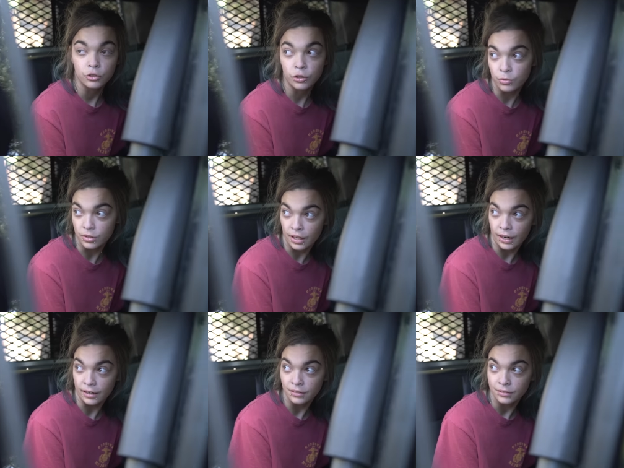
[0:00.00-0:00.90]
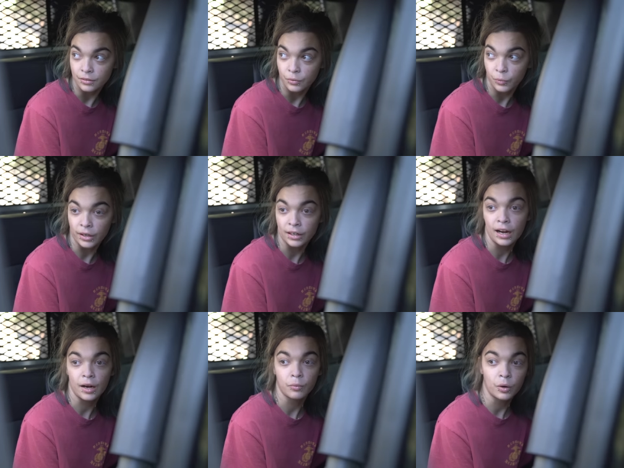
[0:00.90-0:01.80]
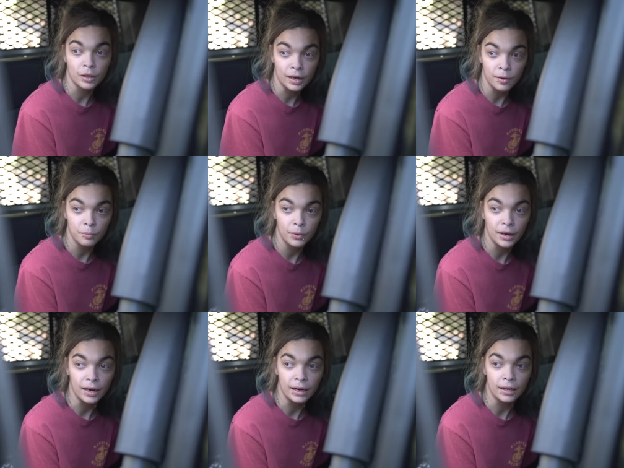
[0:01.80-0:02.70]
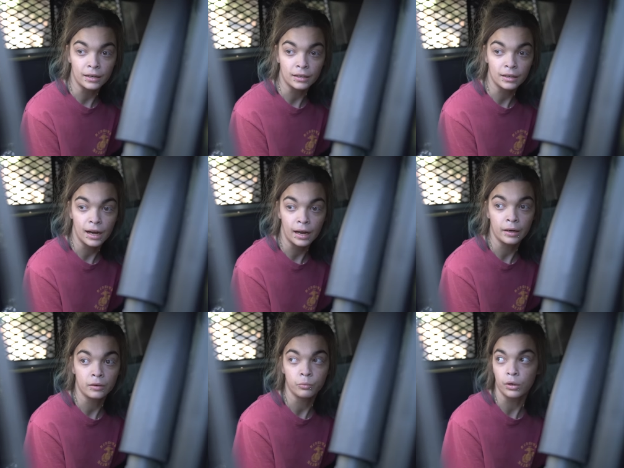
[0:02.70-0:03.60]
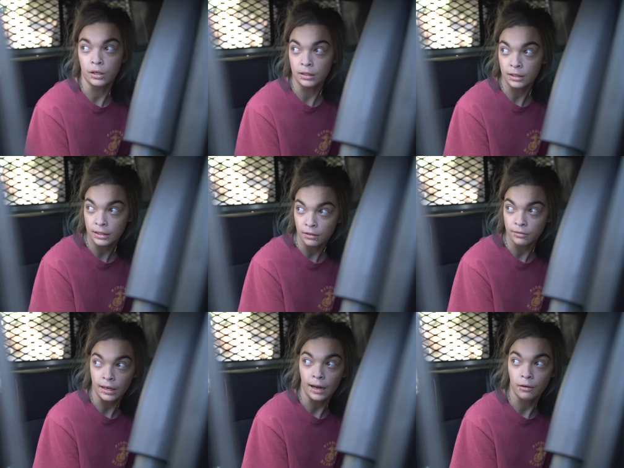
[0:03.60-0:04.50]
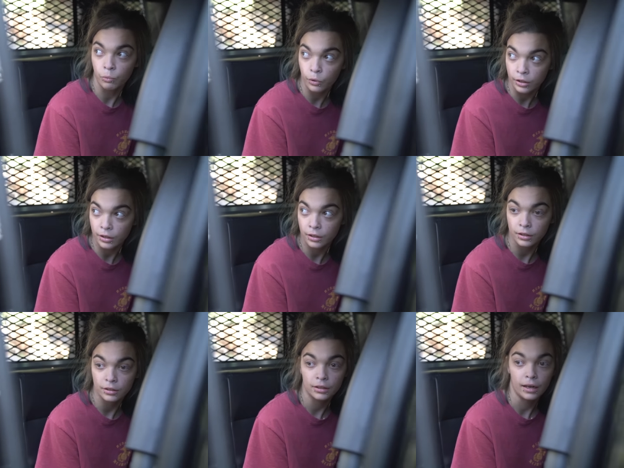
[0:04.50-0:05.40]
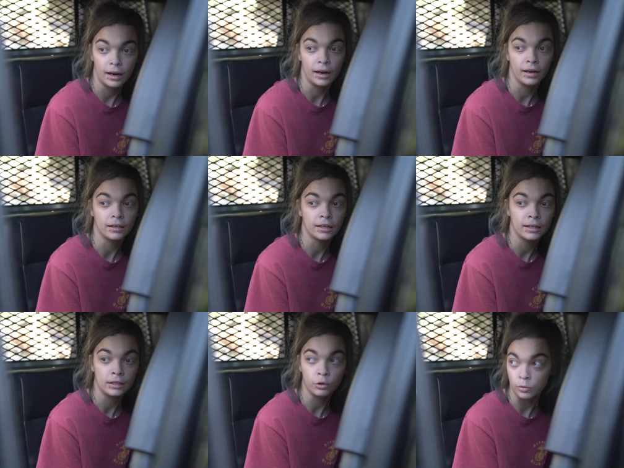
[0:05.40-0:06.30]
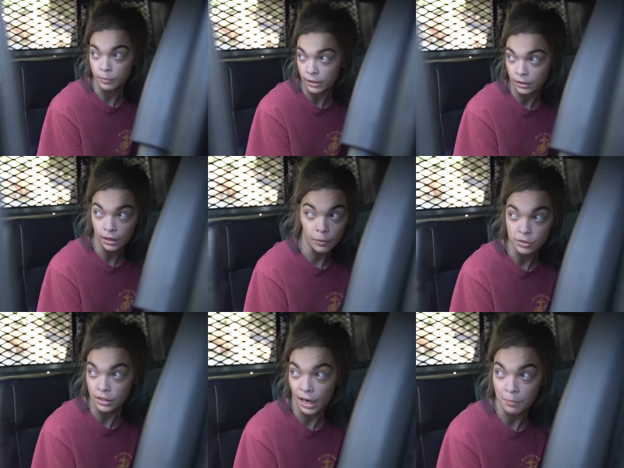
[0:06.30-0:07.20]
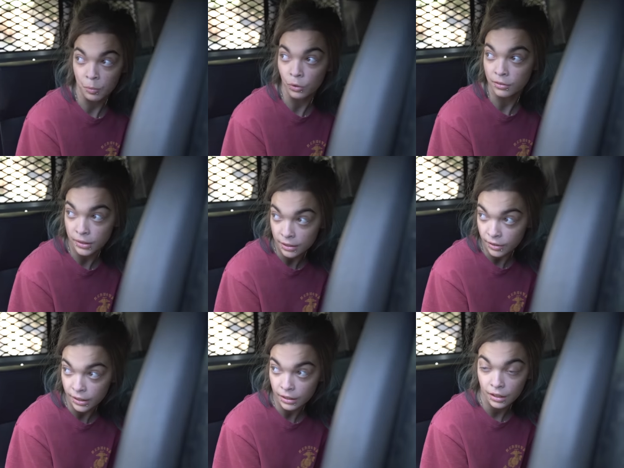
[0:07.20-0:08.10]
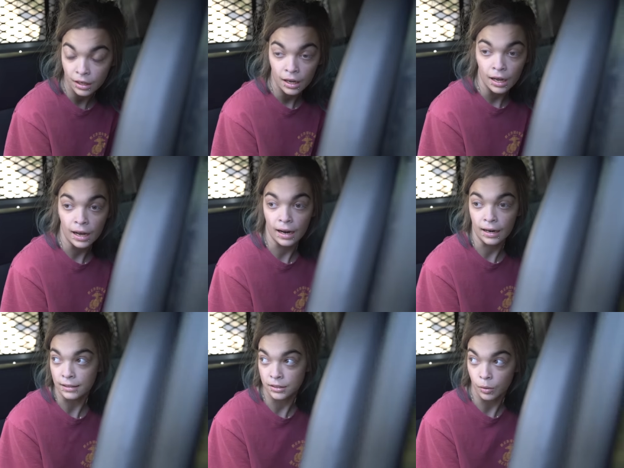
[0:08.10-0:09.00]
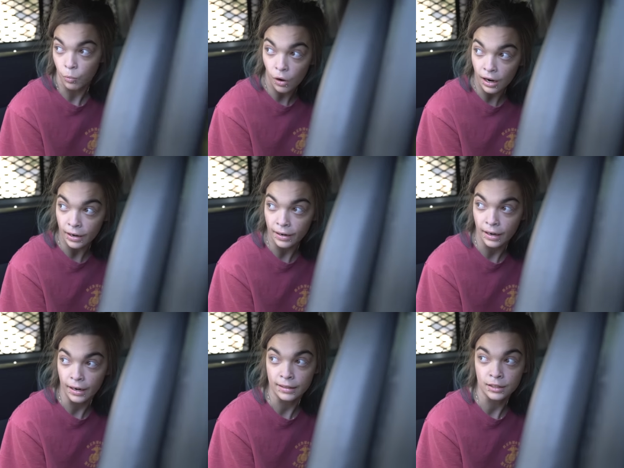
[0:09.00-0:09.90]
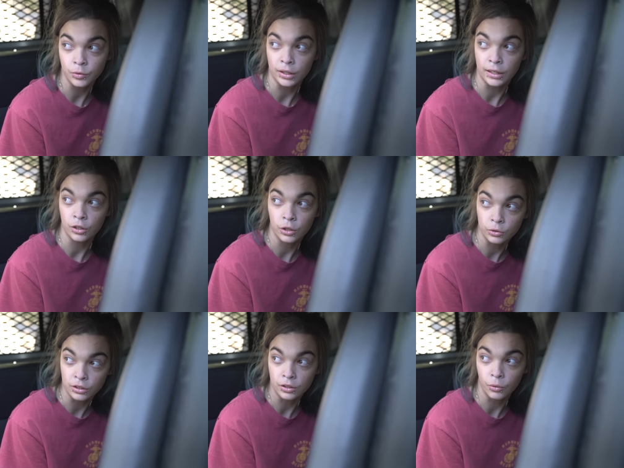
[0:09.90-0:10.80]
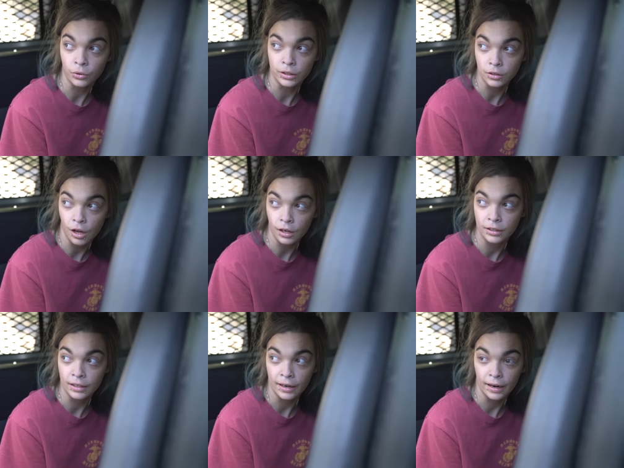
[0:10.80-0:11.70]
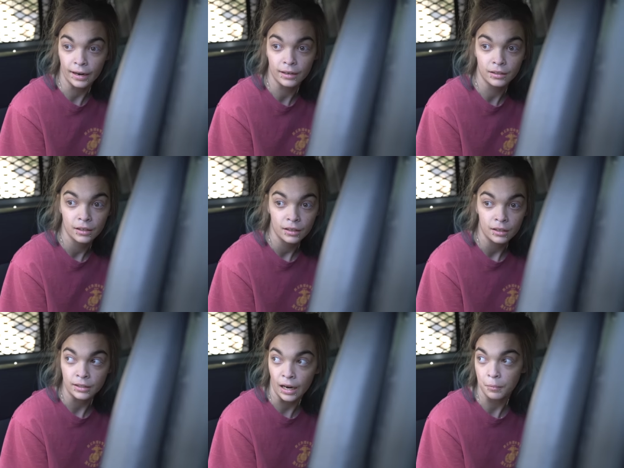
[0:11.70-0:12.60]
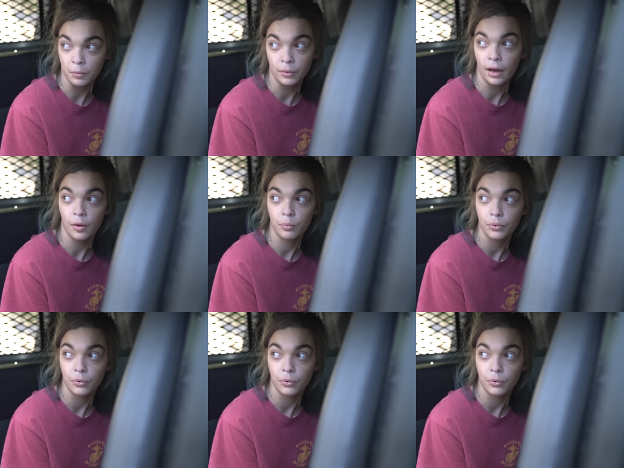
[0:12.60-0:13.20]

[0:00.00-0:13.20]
Tuesday. Okay. When I woke up and I wanted to leave, I had work, and he told me I wasn't capable of leaving. Okay. I had asked him why, and that's when he closed the door, locked it, and taped me up.